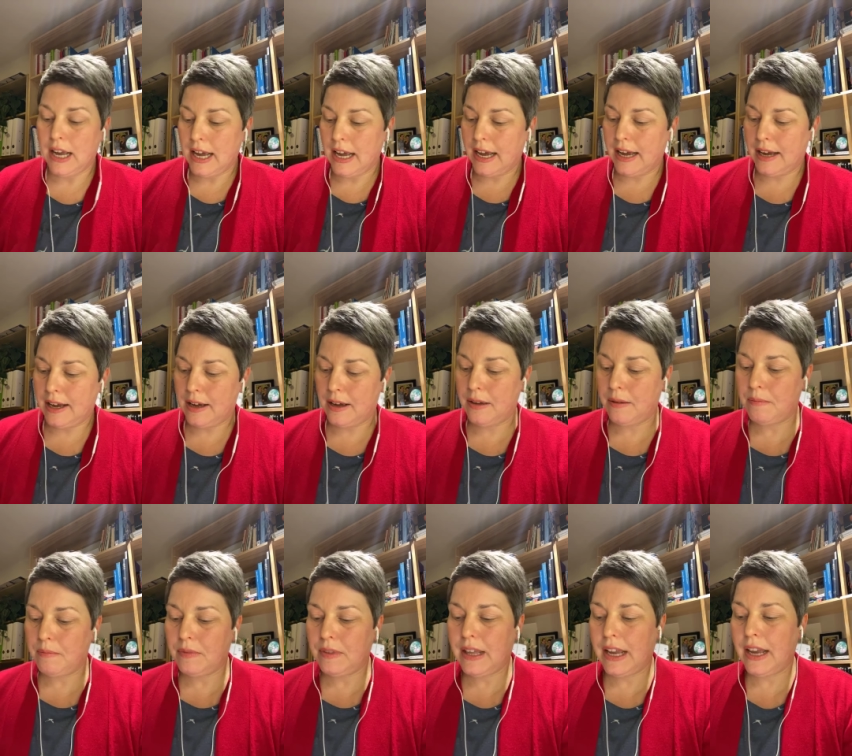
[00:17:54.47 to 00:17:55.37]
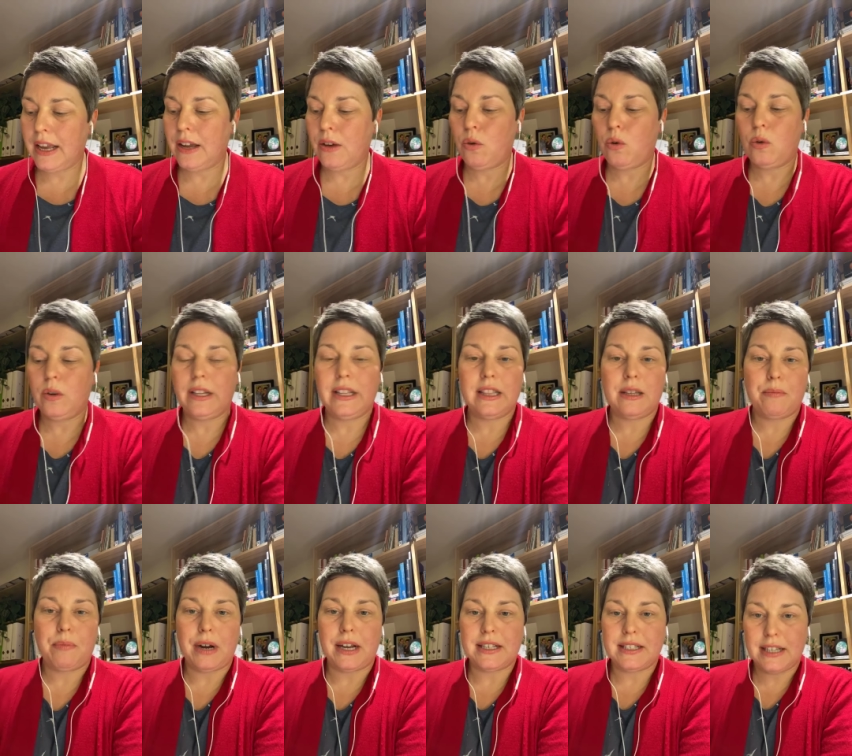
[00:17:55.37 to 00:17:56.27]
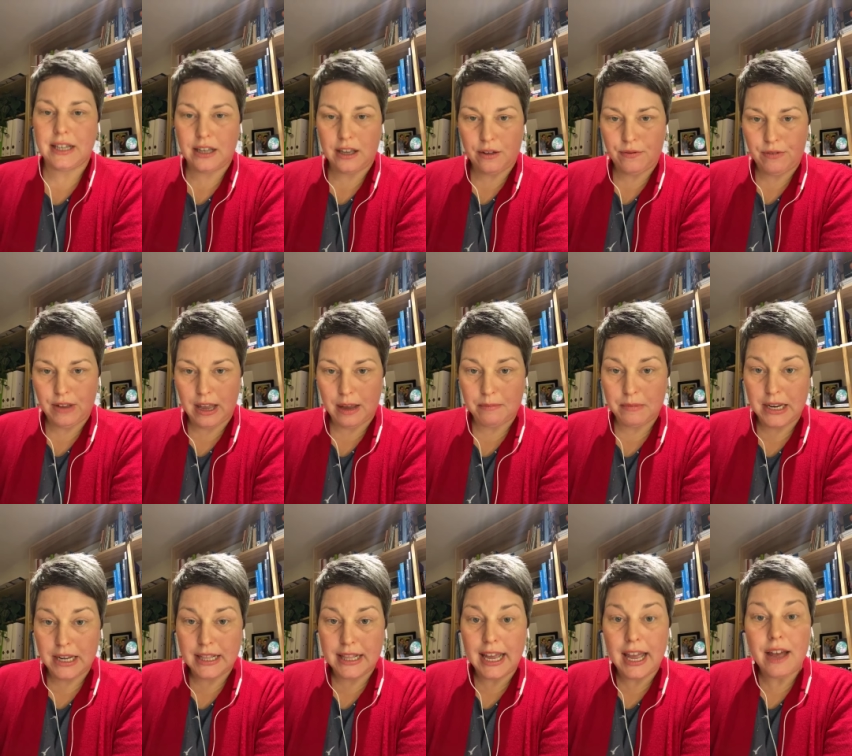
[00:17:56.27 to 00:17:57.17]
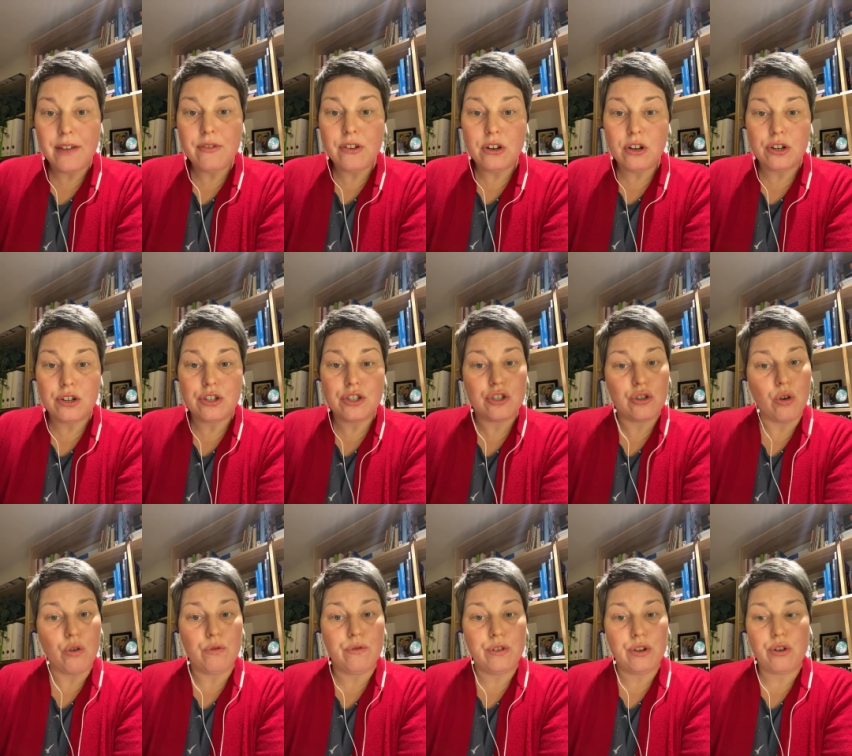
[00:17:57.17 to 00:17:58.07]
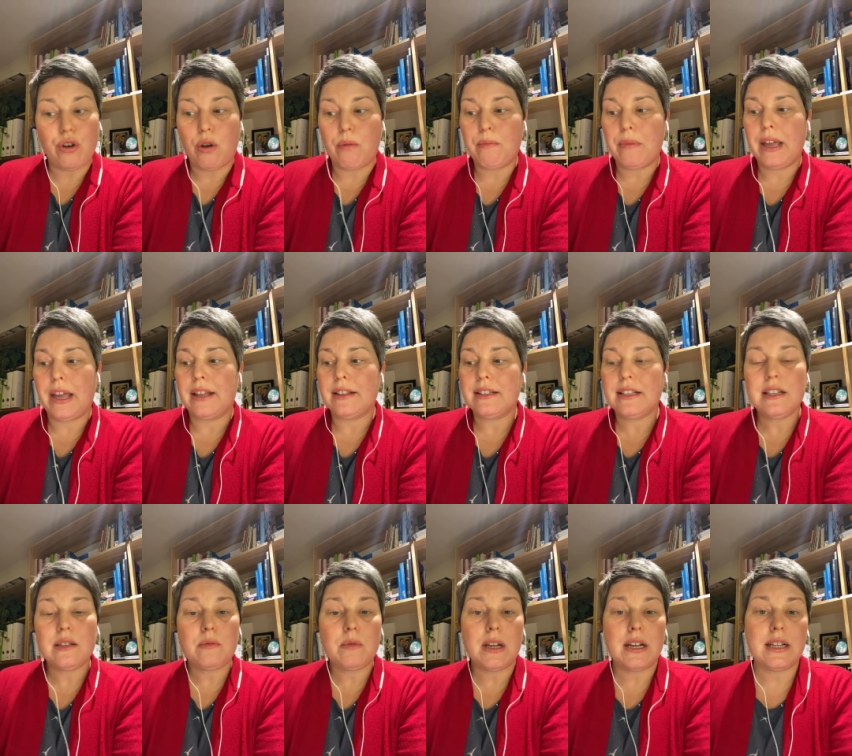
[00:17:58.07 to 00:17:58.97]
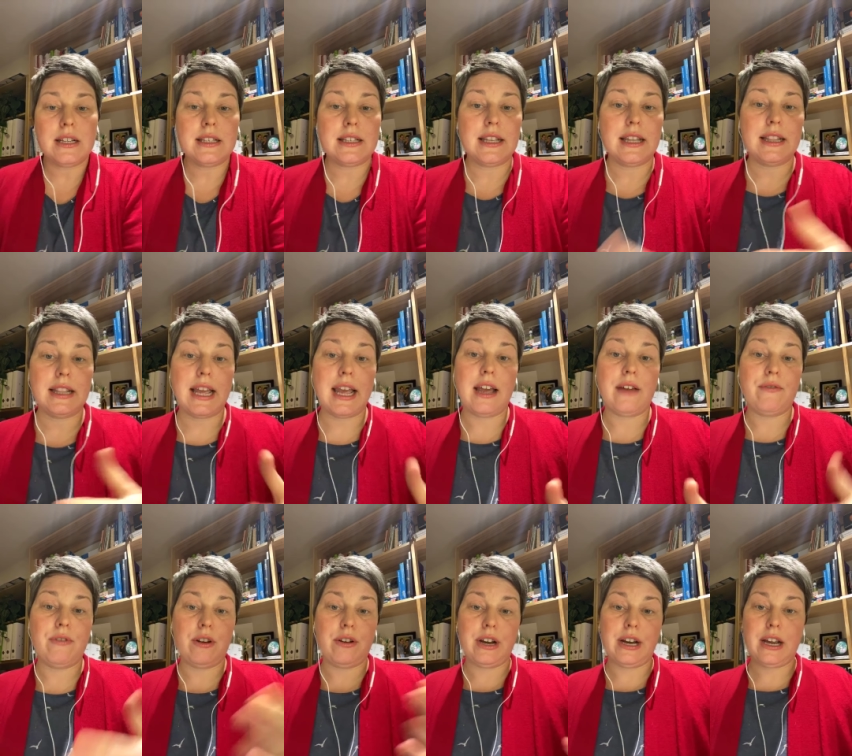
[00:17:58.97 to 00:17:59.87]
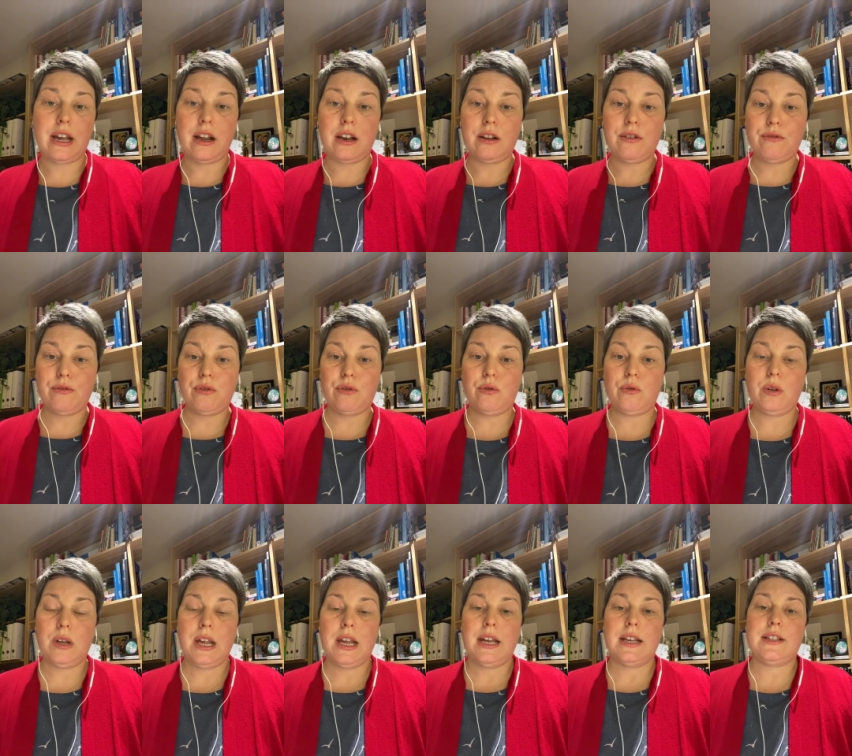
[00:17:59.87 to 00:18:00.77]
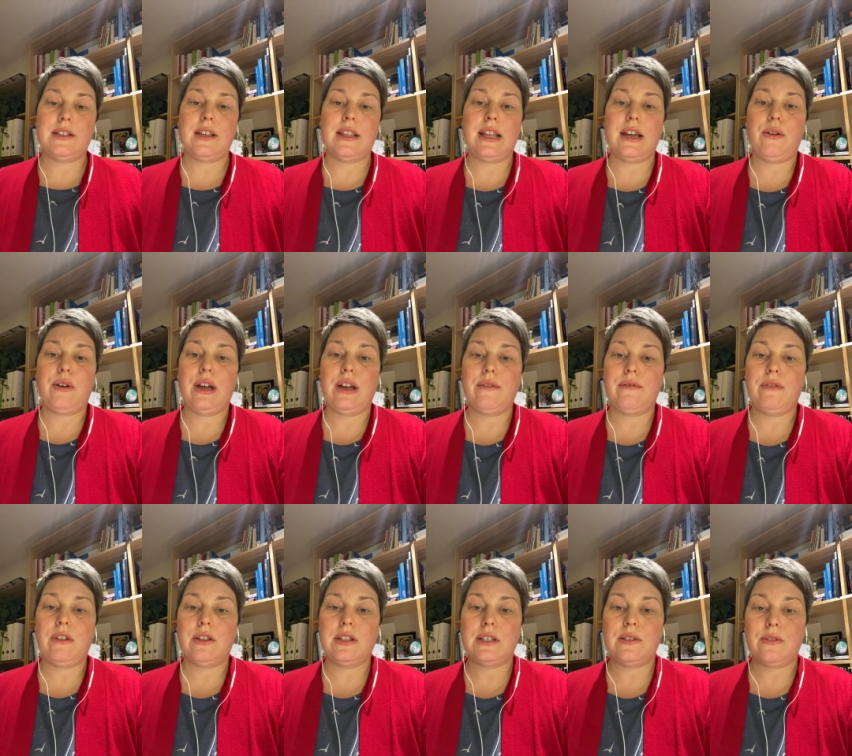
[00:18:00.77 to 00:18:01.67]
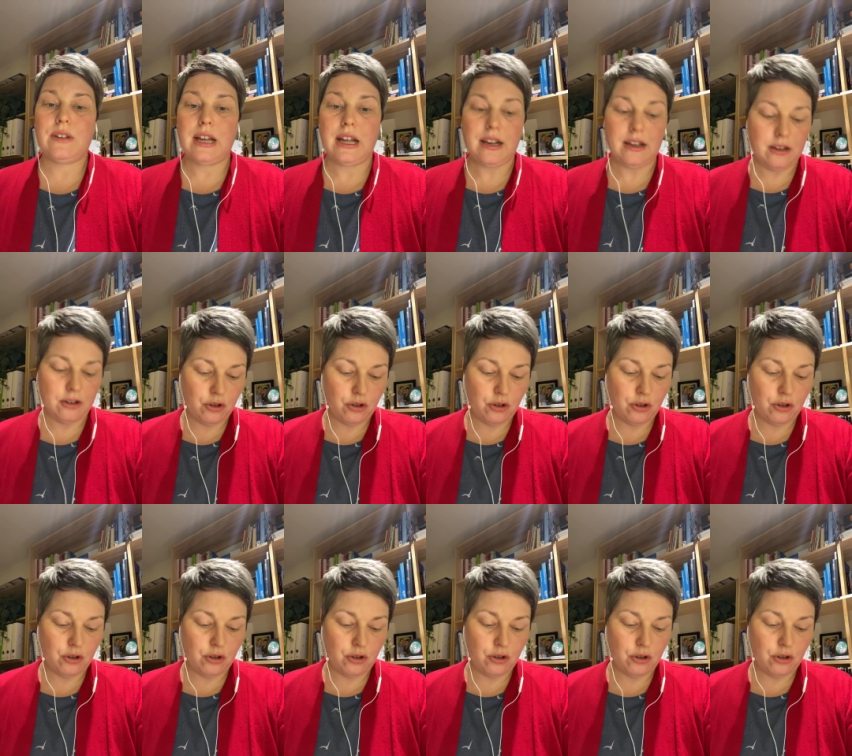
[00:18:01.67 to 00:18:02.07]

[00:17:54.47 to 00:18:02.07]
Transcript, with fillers: um, they're all in the brassica family. They have a lot of sulfur compounds, as well as that they are very colourful, so they'll have lots of coloured